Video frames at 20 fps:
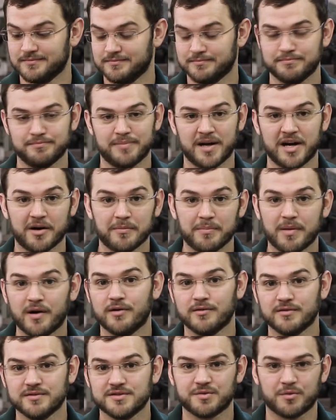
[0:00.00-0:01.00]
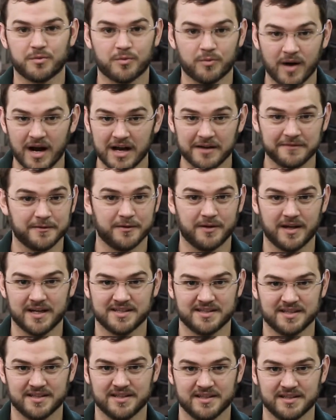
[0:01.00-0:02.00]
bare bones rifle
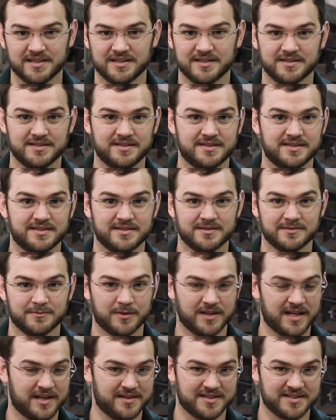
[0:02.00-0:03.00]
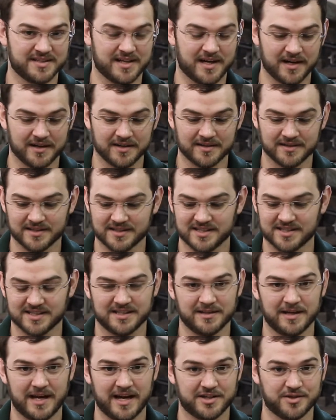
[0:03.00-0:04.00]
as it is without the stock. This is
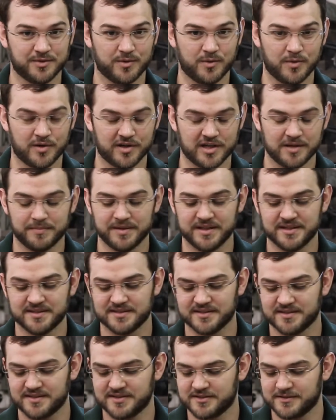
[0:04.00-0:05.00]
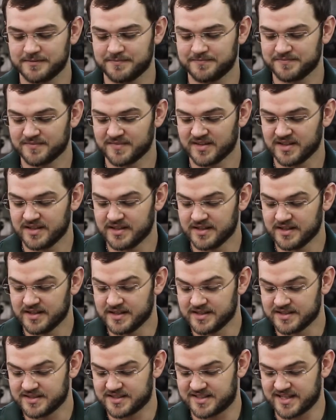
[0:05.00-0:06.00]
the actual working pieces.
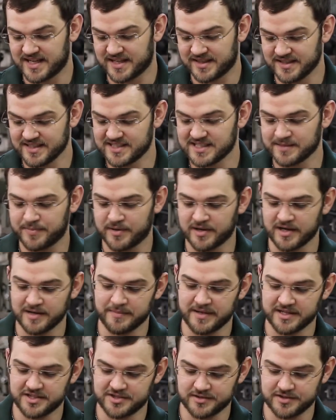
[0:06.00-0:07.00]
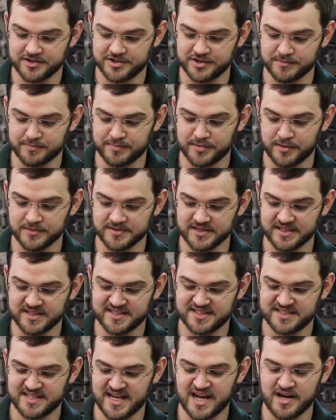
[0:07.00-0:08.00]
To take this apart, make sure that your bolt
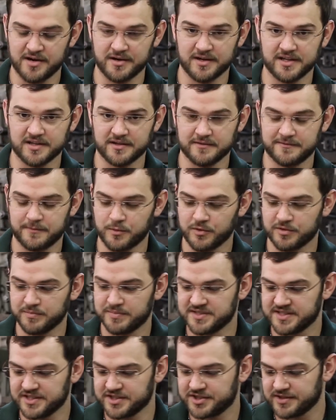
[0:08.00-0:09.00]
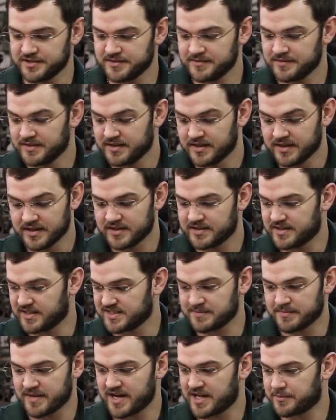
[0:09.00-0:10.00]
is down and in the forward position.
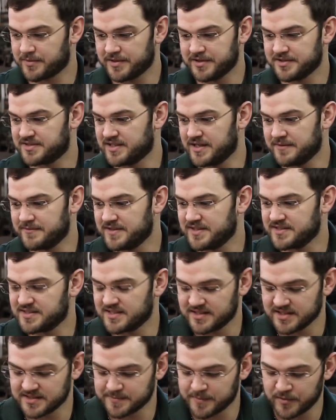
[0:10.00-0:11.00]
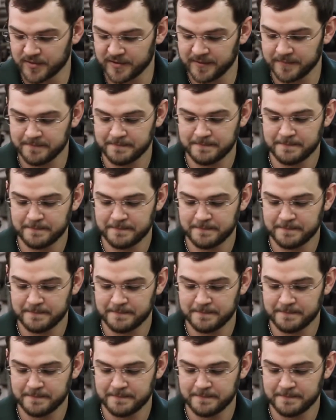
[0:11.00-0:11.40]
Doesn't matter where your safety is at this point.